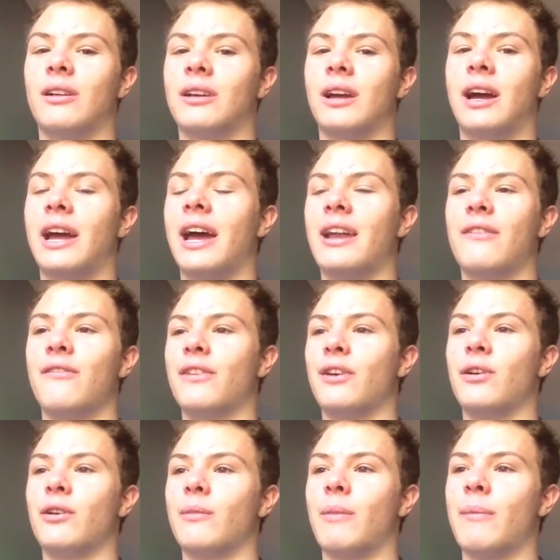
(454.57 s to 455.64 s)
I had a
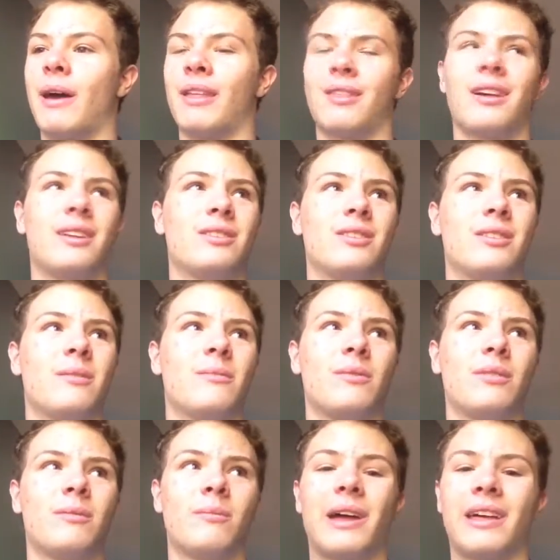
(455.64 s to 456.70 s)
figure in my math. I took him
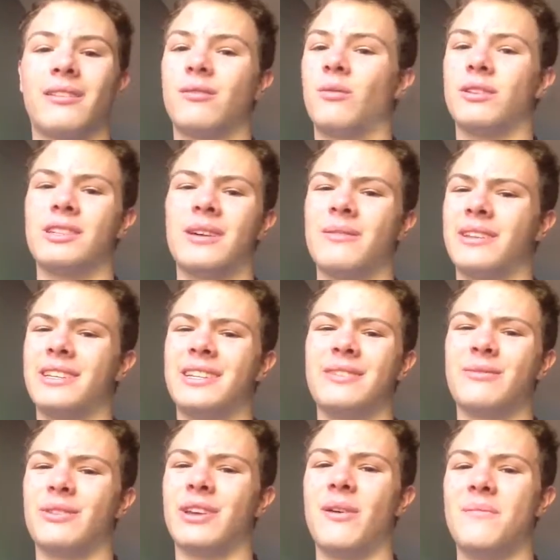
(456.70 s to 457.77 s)
with math one time. He didn't
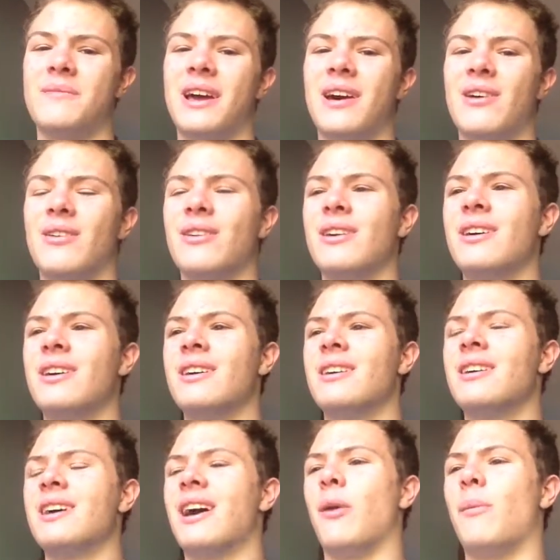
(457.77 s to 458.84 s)
really help out.
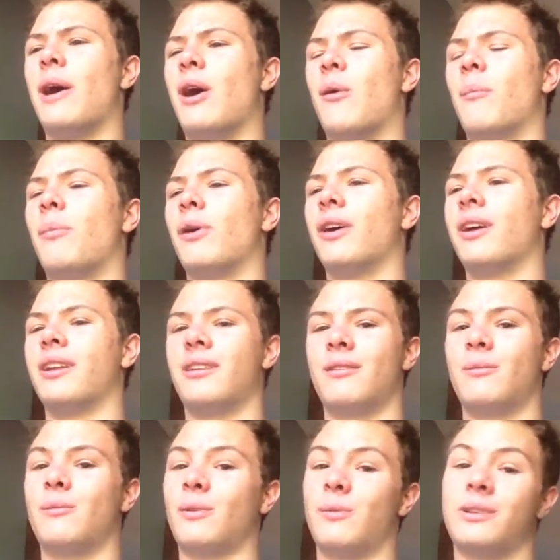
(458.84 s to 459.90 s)

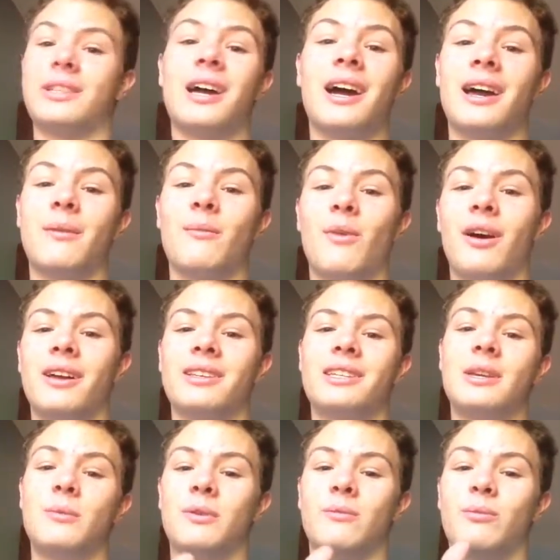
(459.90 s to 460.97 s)
But with time wise,
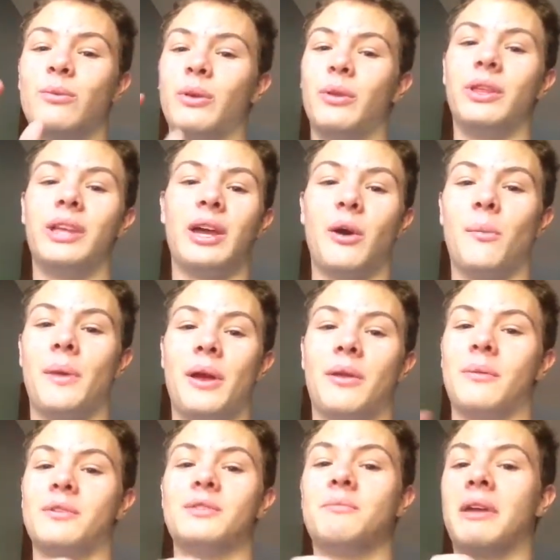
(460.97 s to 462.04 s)
he would really help me out.
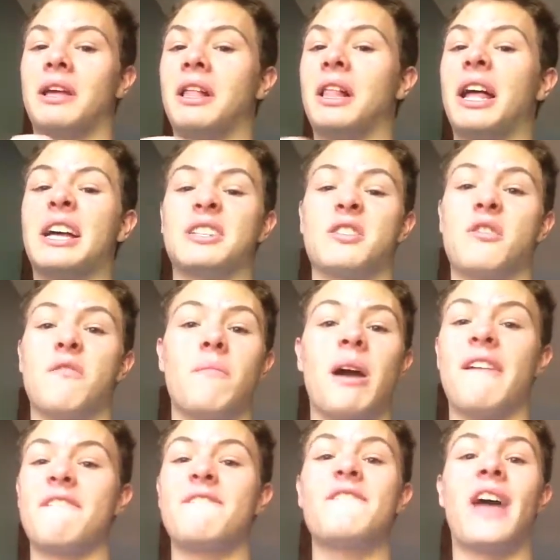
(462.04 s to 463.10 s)
He would just make class go by
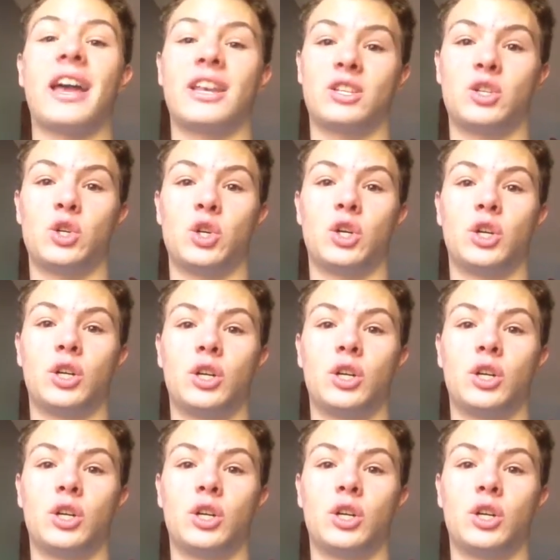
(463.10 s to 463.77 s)
faster.